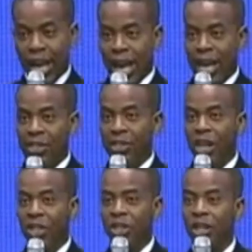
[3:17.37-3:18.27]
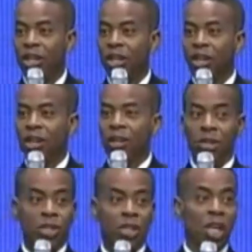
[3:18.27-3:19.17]
As such,
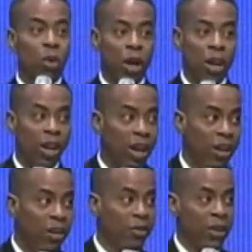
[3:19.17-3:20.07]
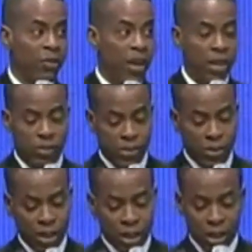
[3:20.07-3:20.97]
the sequel of
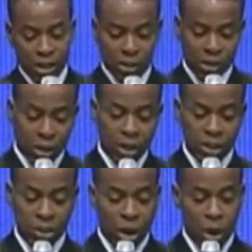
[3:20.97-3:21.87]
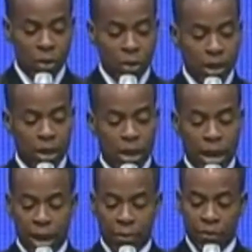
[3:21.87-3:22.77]
events surrounding the
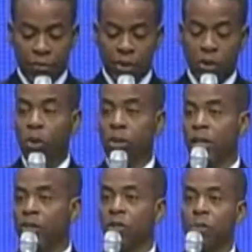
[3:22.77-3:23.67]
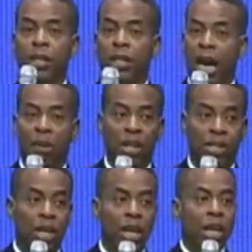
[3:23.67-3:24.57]
life of this Old Testament
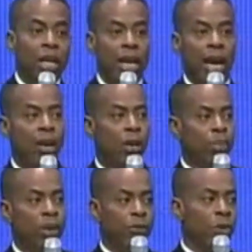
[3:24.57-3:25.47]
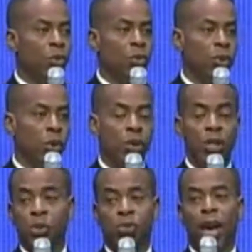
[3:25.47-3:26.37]
character cannot be viewed or
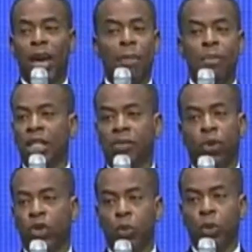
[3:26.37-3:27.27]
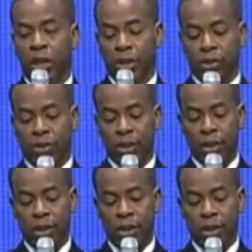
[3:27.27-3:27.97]
described as fortuitous.